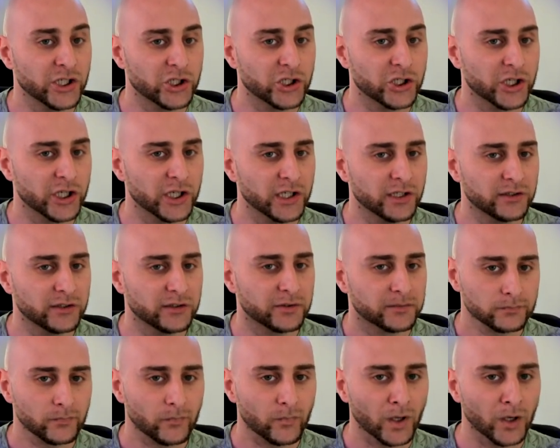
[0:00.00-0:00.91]
sheet,
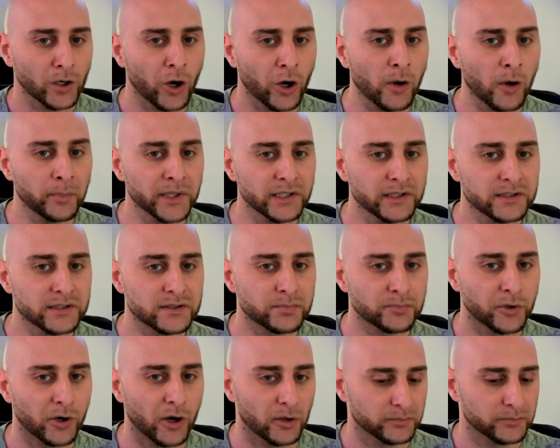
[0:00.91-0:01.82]
copy this
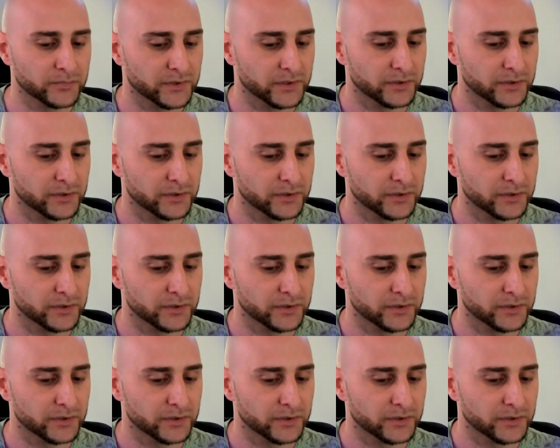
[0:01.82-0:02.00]
prompt,